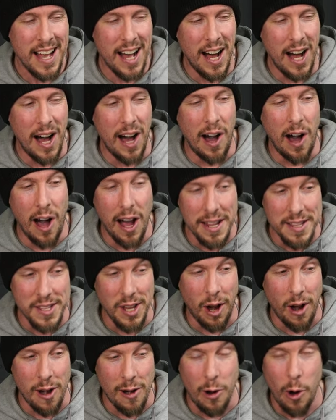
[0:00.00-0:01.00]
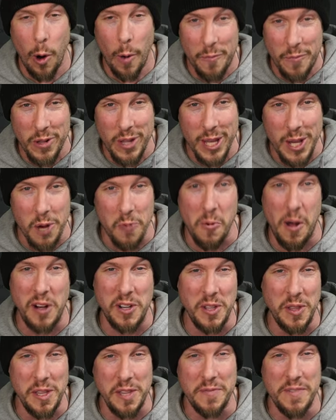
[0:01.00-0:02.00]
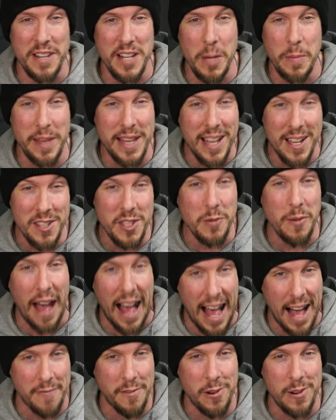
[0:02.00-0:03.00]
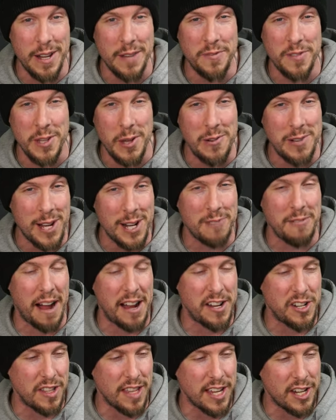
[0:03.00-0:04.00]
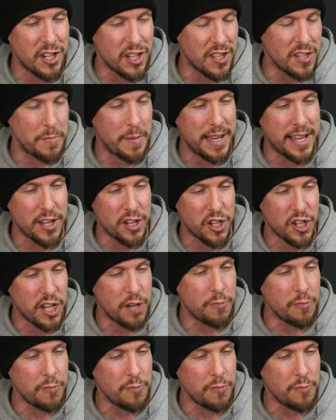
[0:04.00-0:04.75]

Uh, odds are, hopefully, you're watching this video because you have if so, congratulations, because she